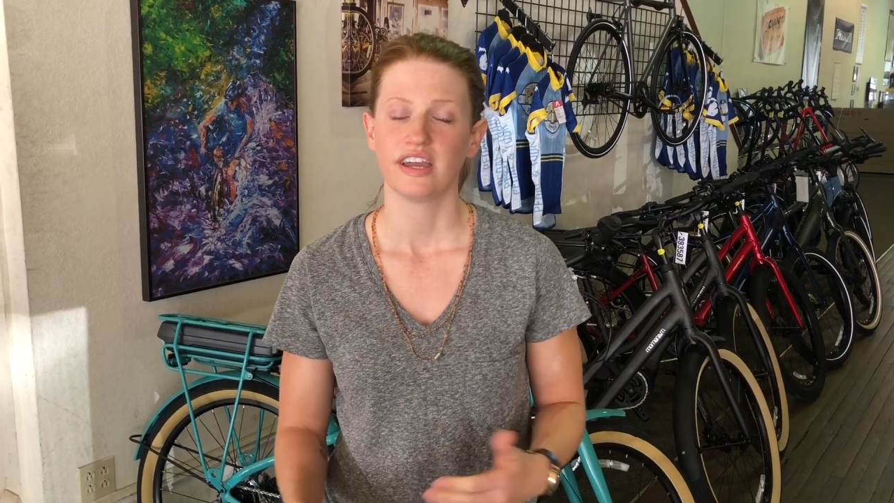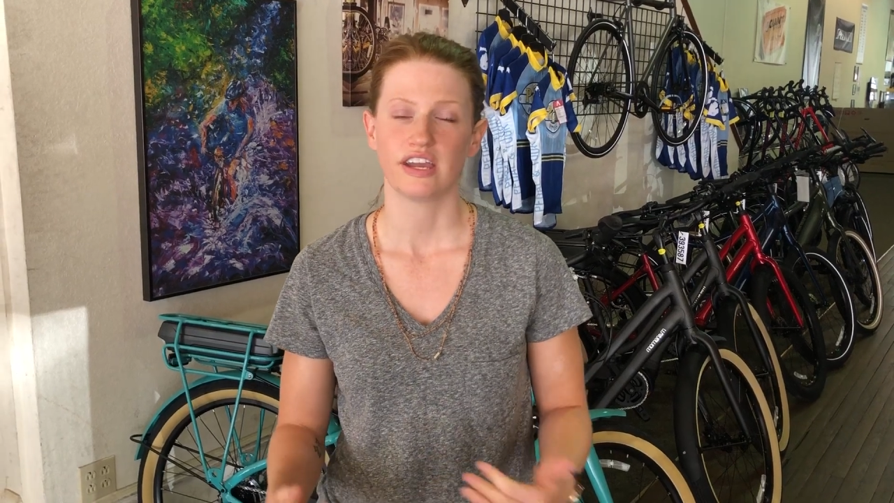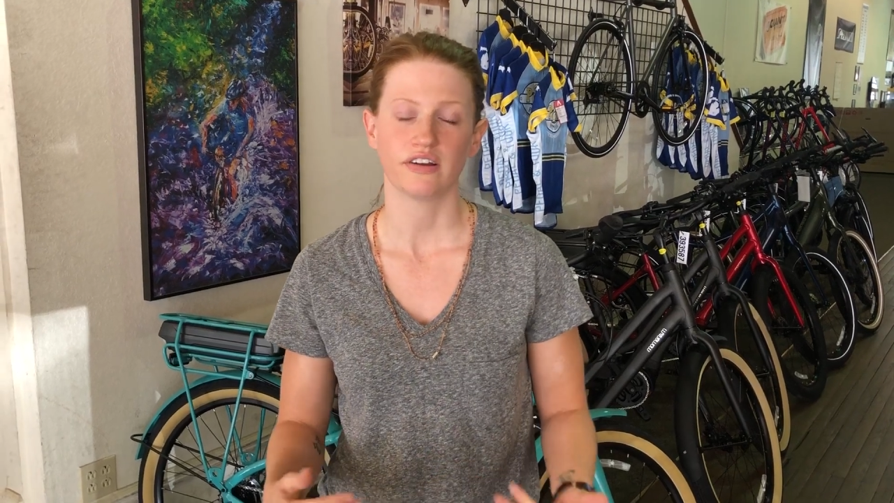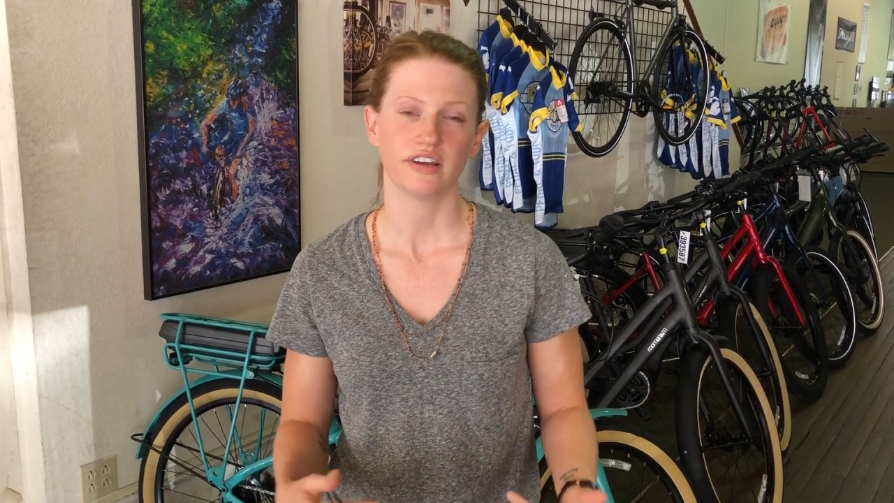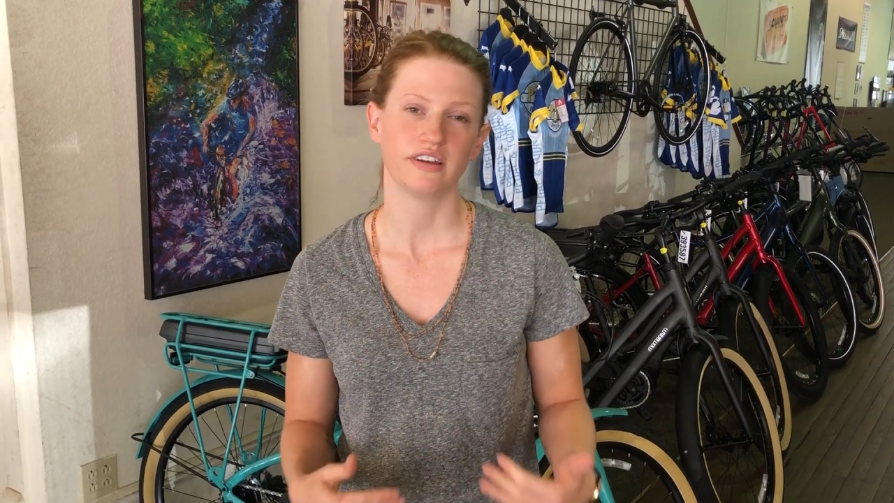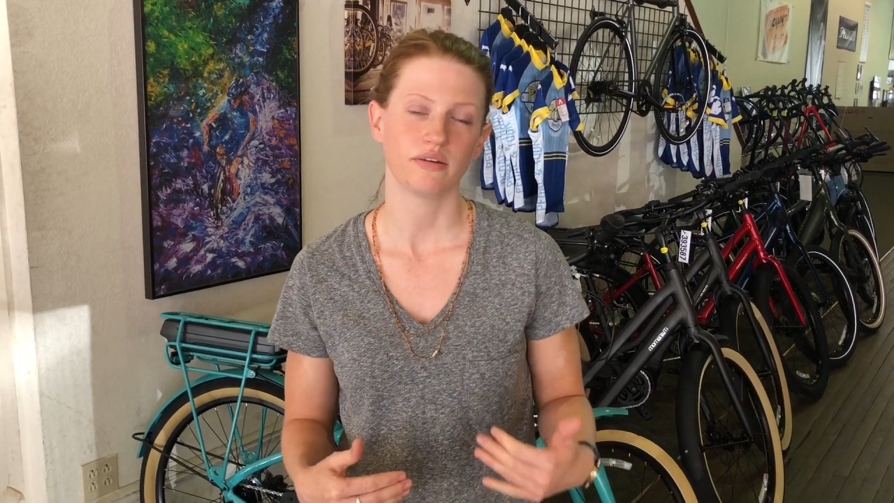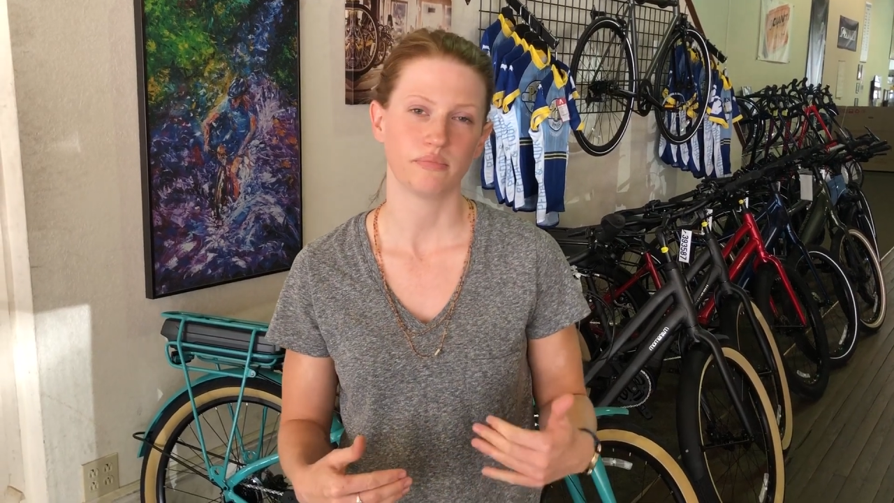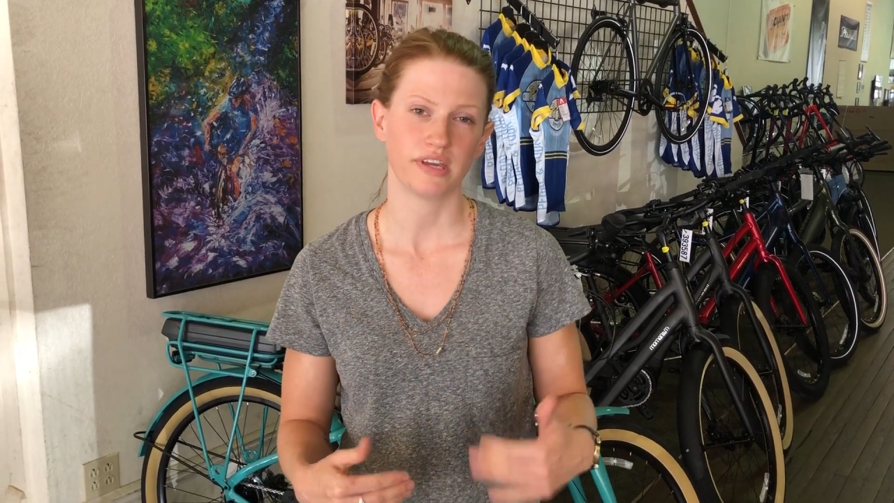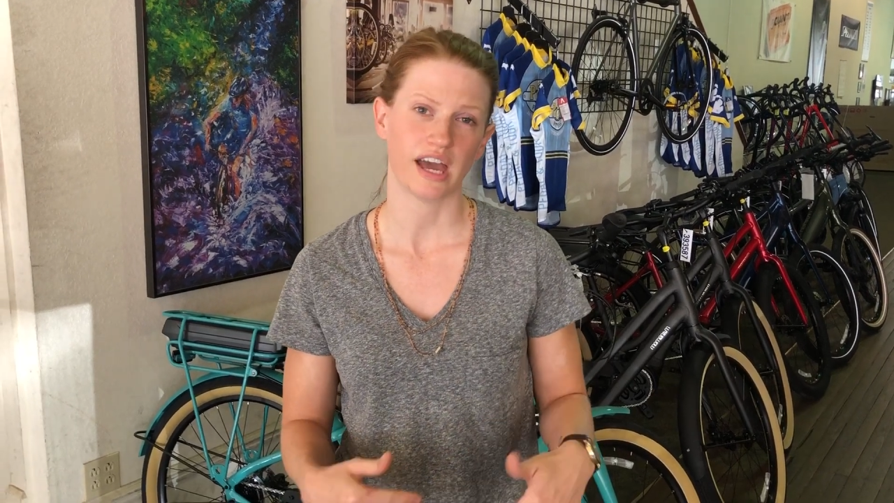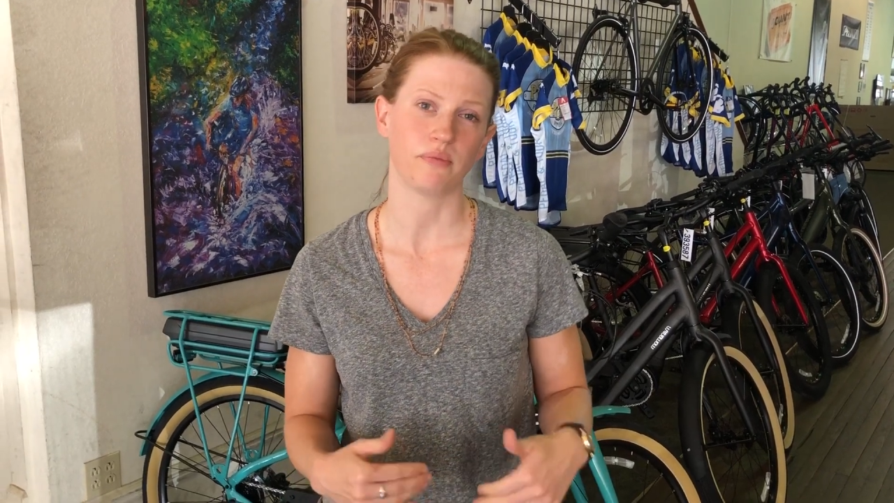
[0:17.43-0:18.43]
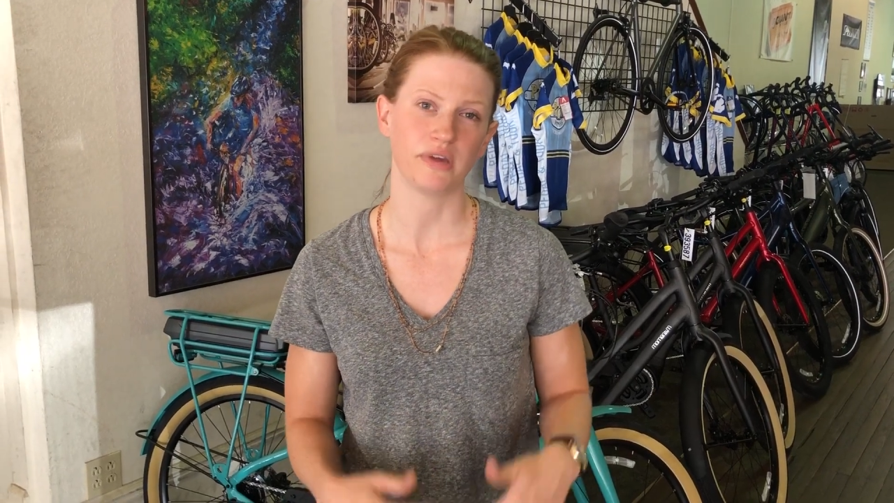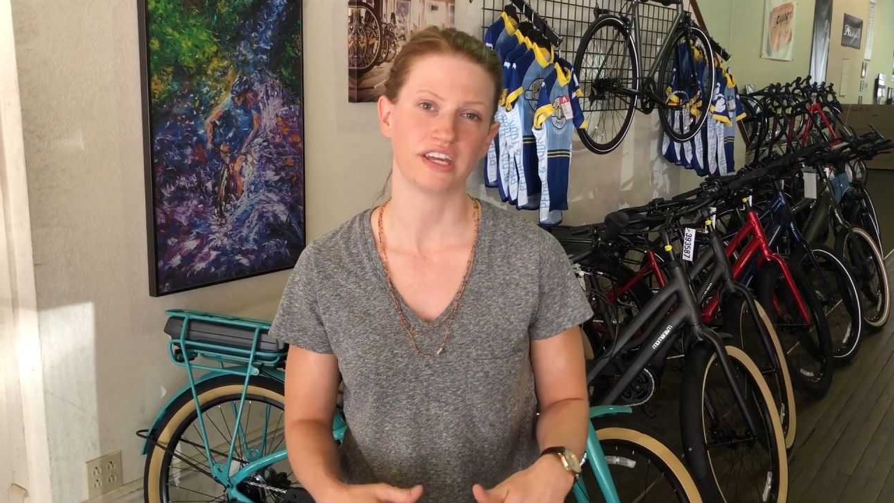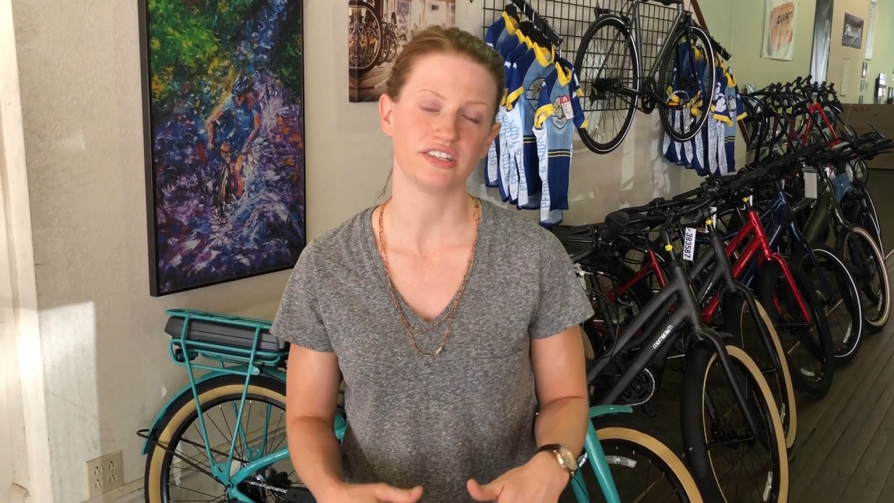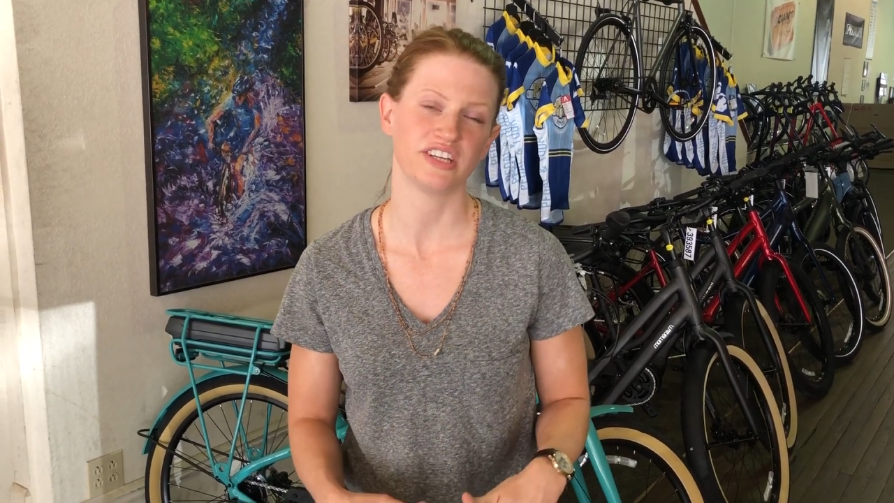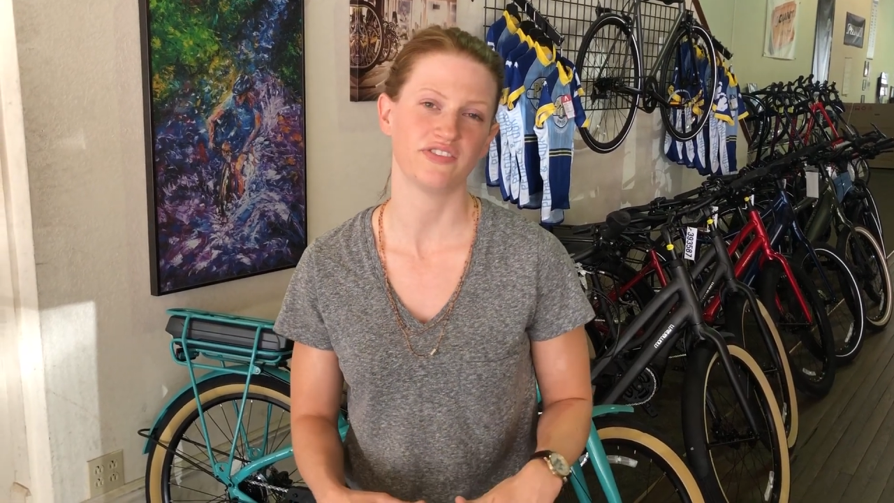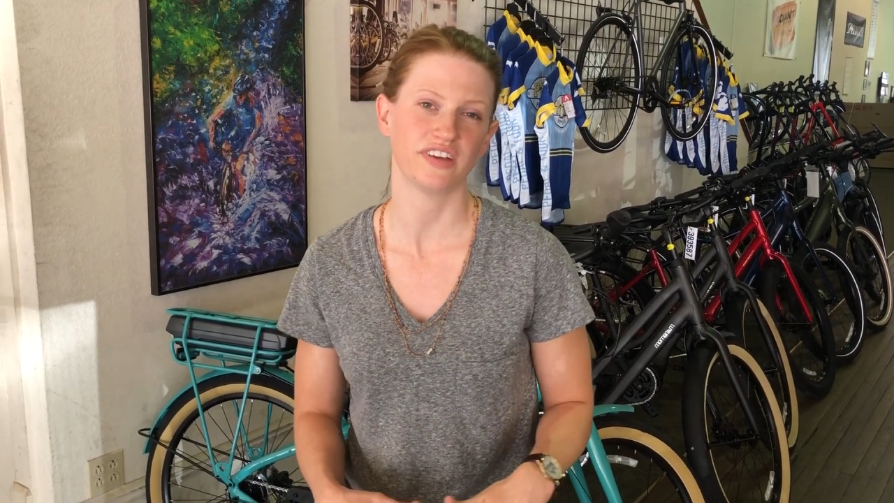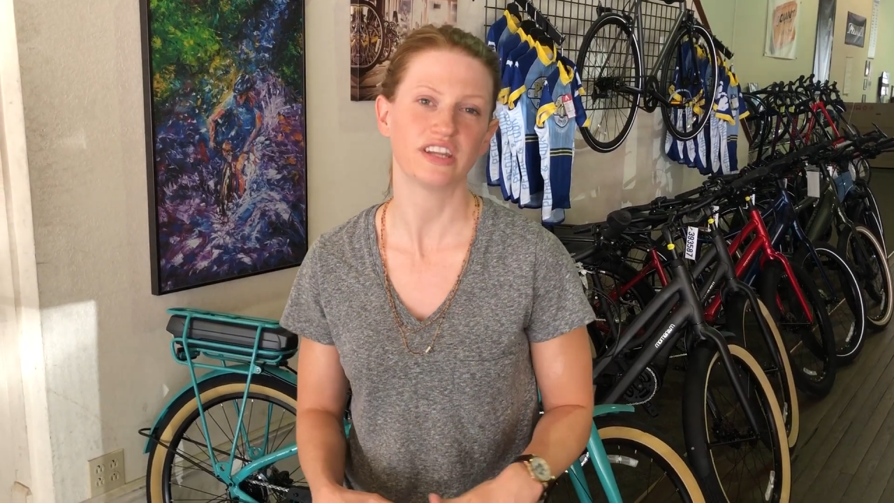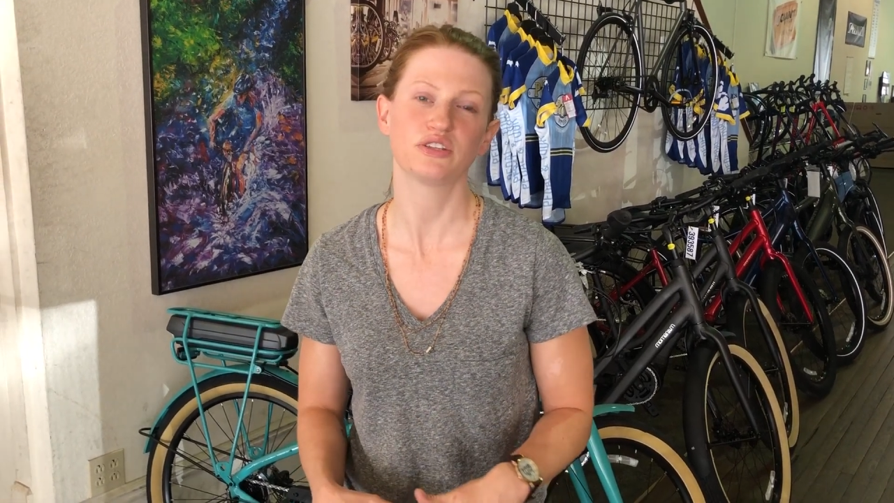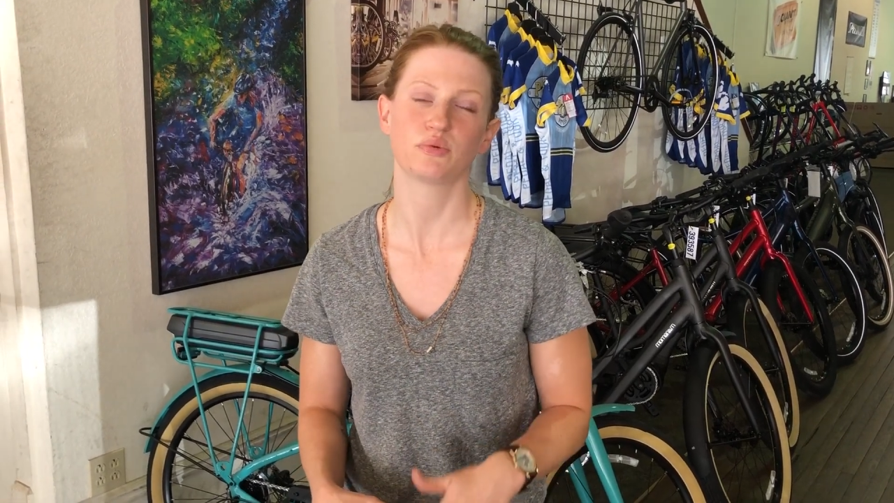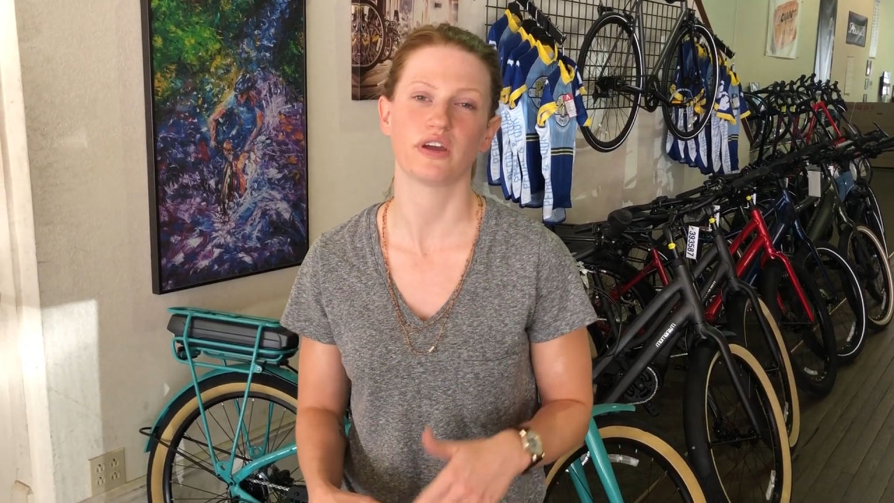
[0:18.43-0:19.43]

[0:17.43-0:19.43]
Here in, at P & T Fitness,